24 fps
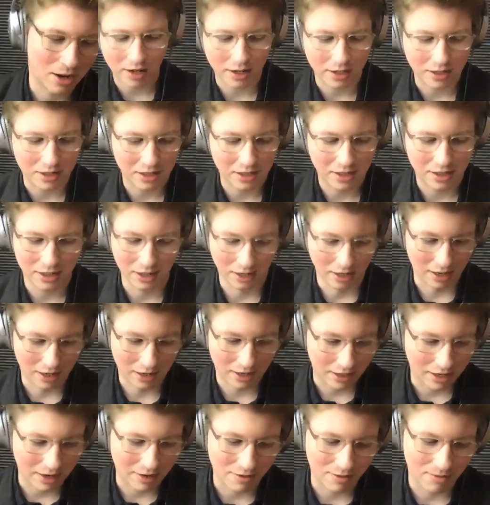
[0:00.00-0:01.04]
it's
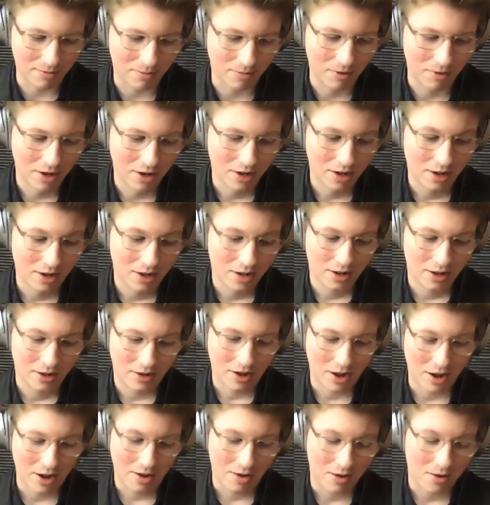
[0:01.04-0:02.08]
even
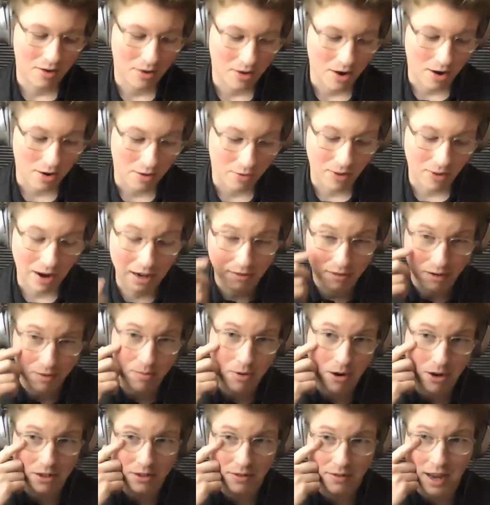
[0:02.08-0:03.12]
a relevant
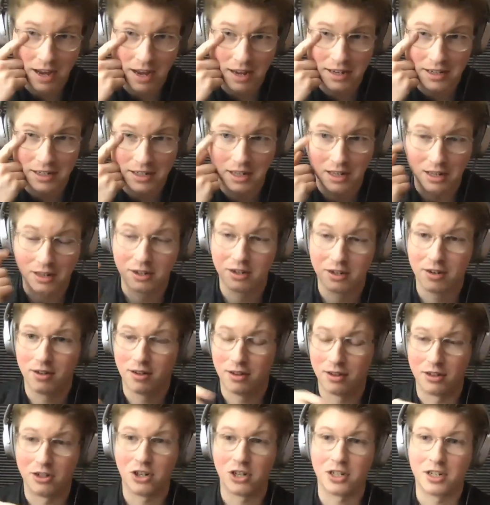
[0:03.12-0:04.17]
part of that is the
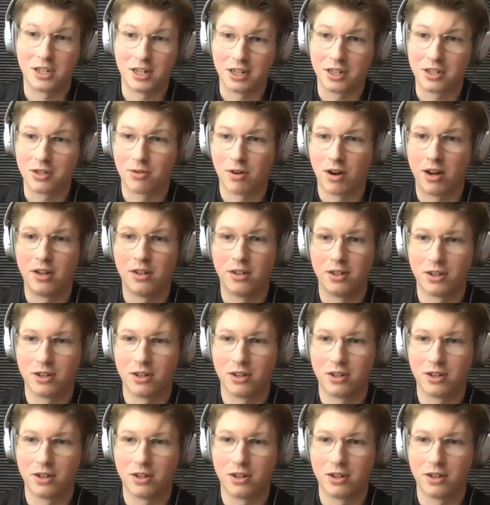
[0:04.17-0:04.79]
logistics, right?